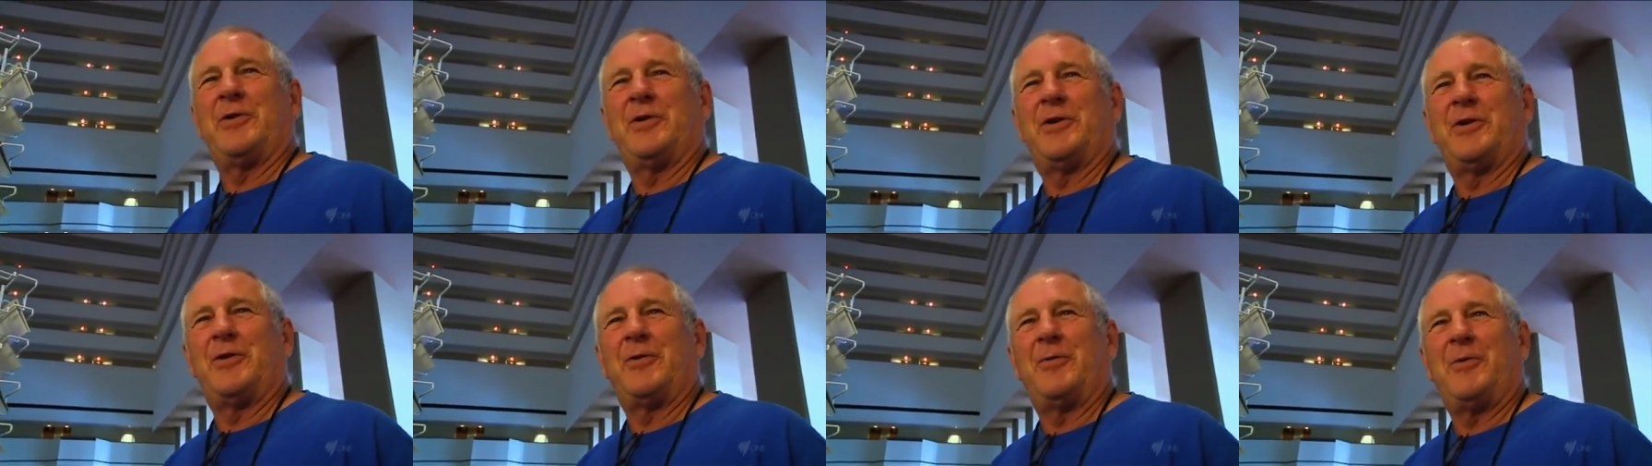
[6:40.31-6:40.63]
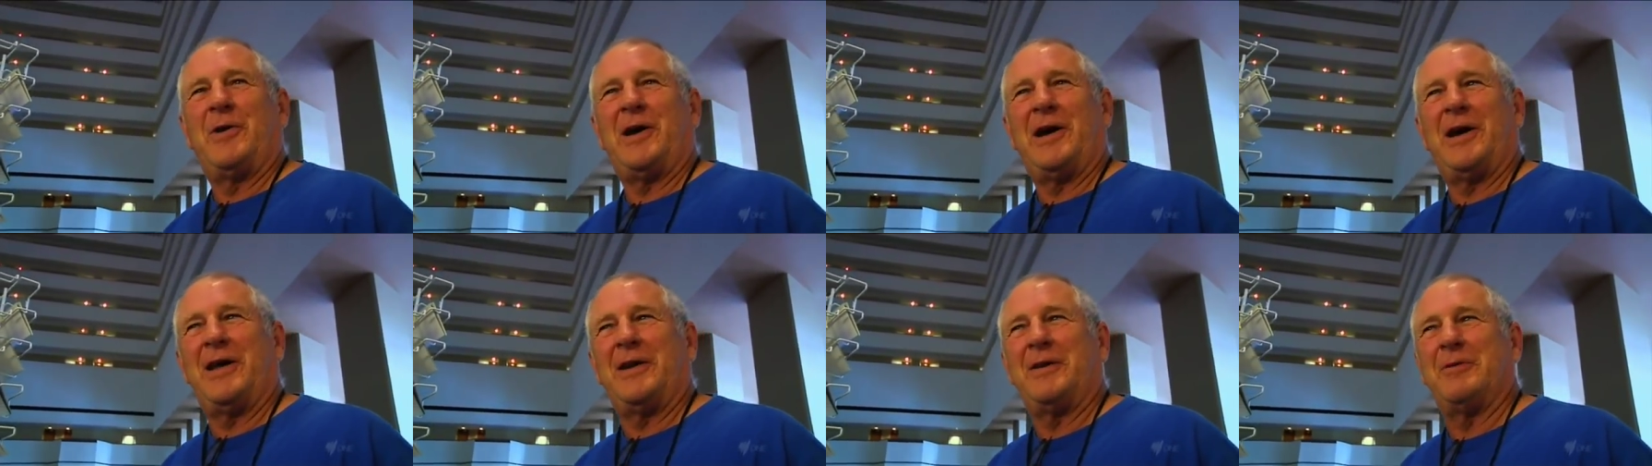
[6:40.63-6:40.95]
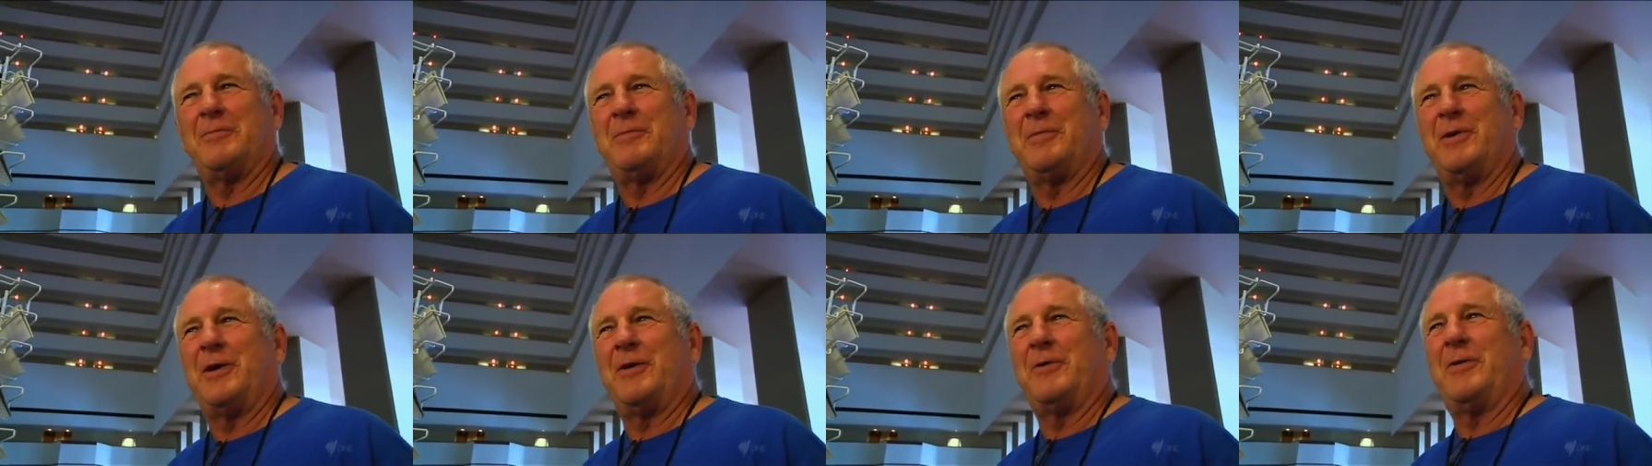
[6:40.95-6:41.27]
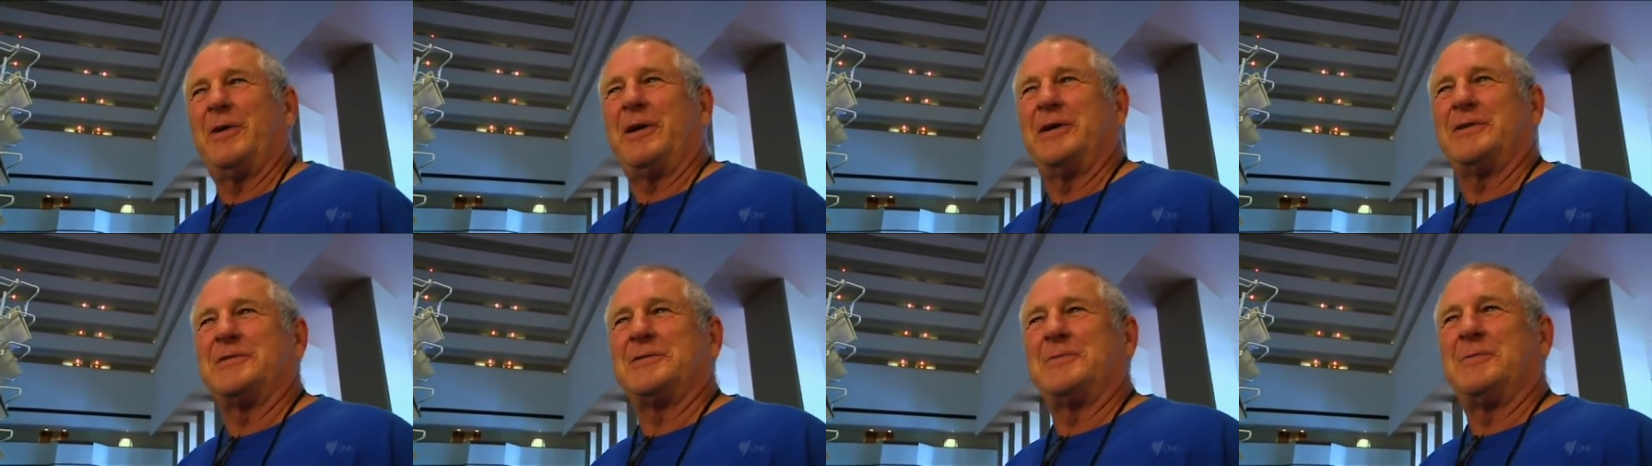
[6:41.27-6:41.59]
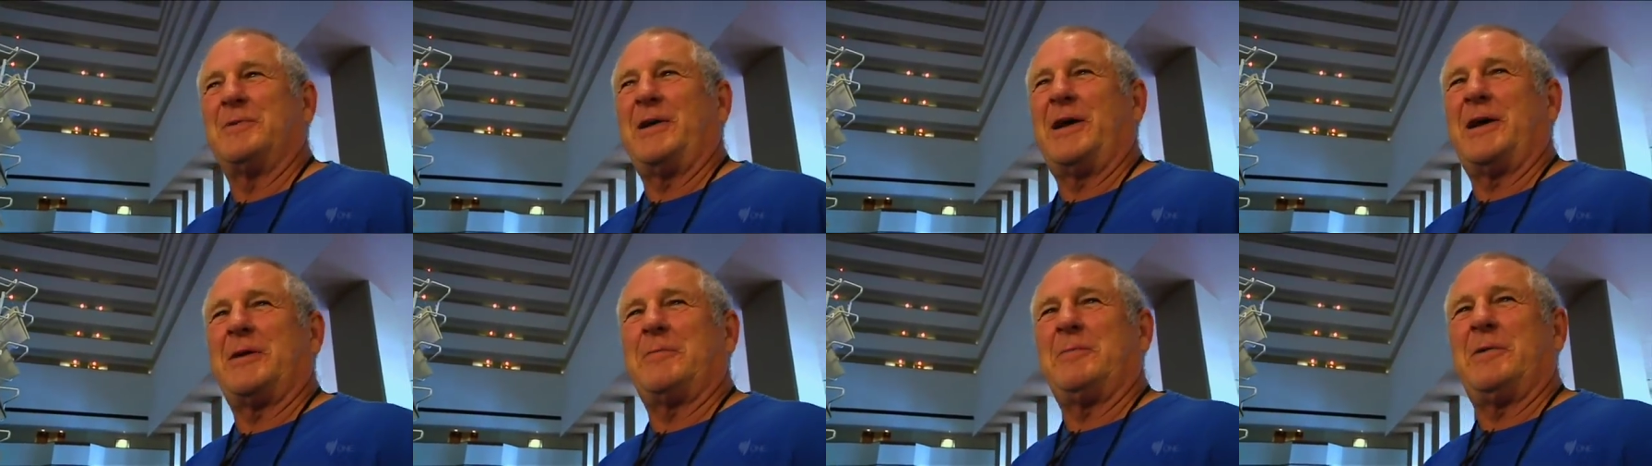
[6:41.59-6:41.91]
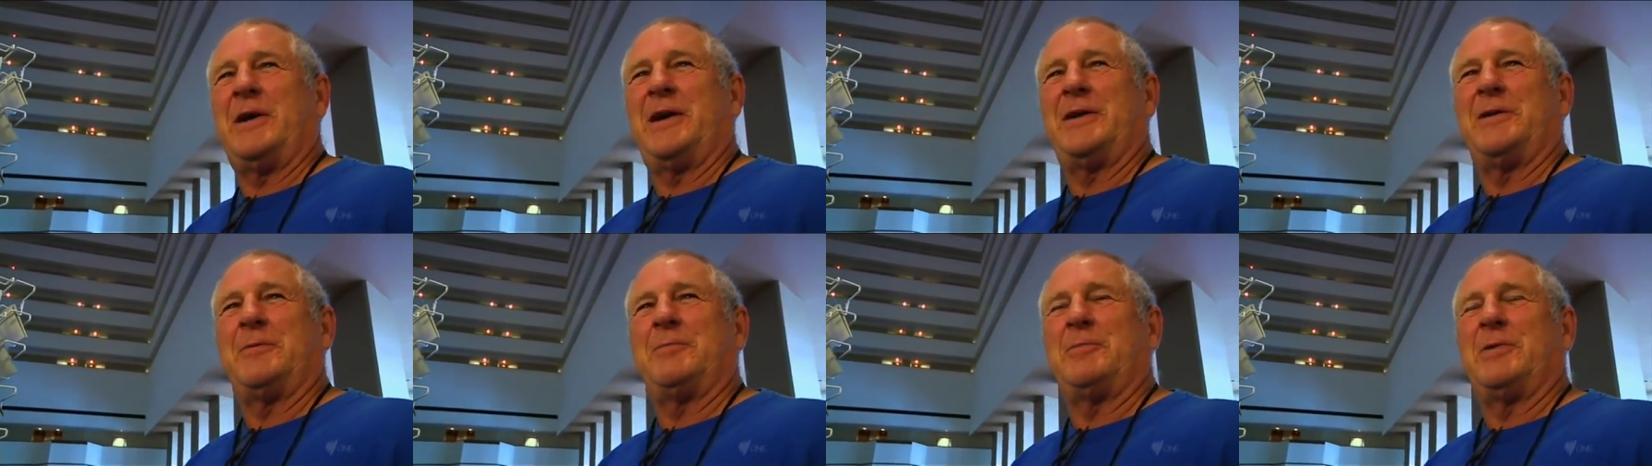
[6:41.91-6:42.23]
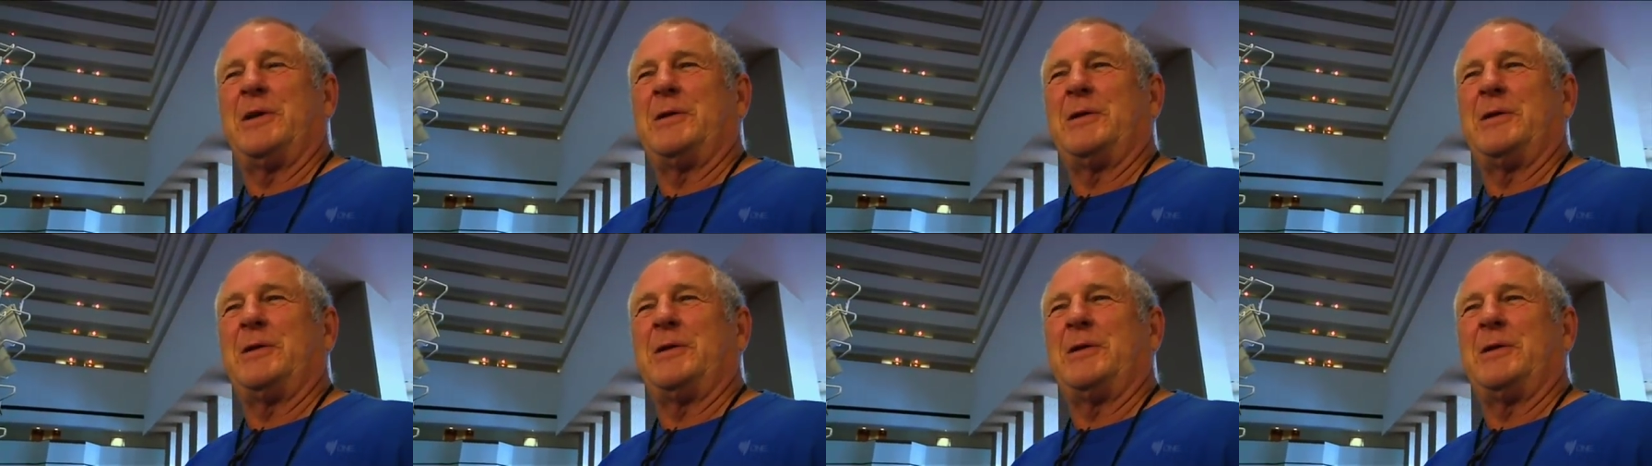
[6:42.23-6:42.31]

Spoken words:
a little while and be around some like-minded